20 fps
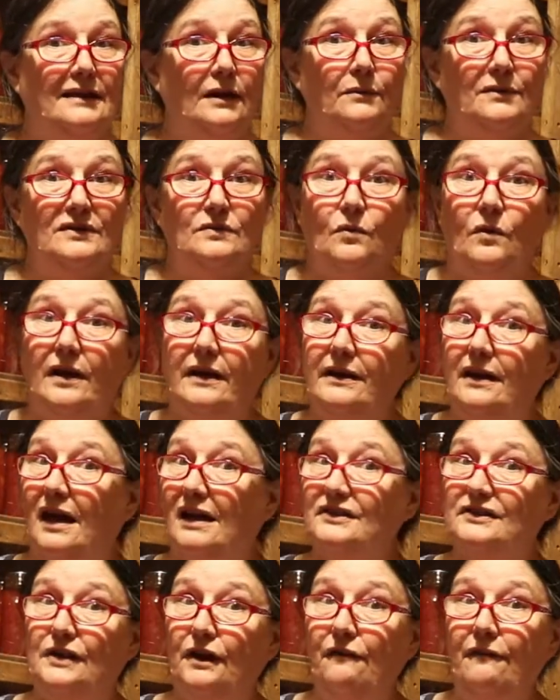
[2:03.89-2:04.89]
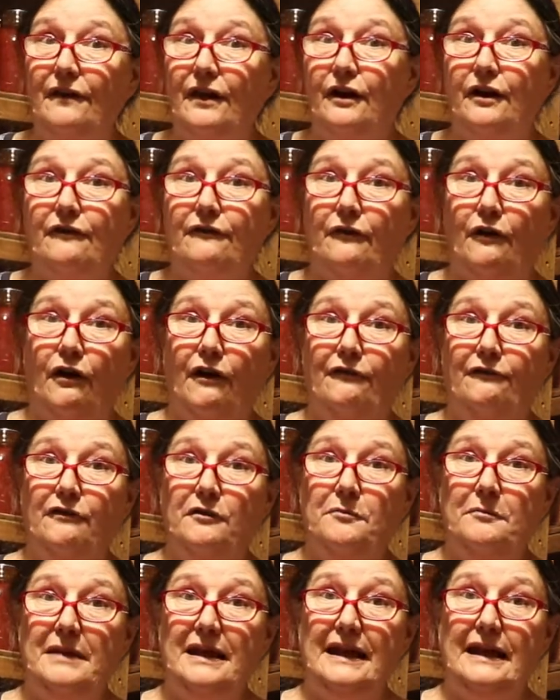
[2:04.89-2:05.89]
There was one not so very far
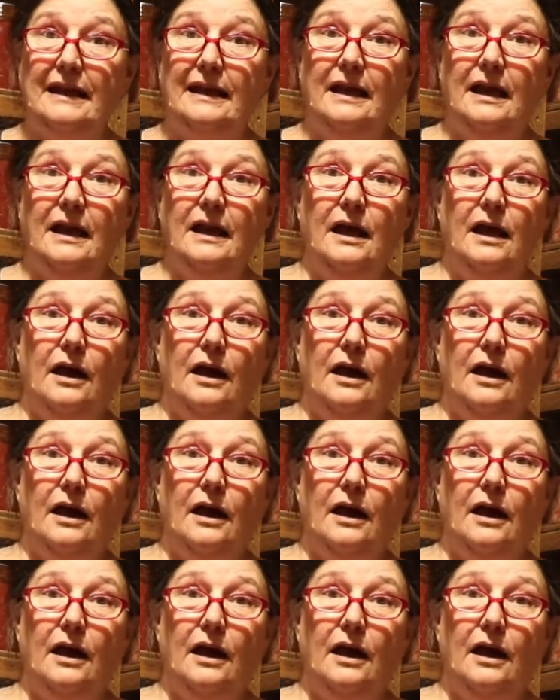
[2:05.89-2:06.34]
from me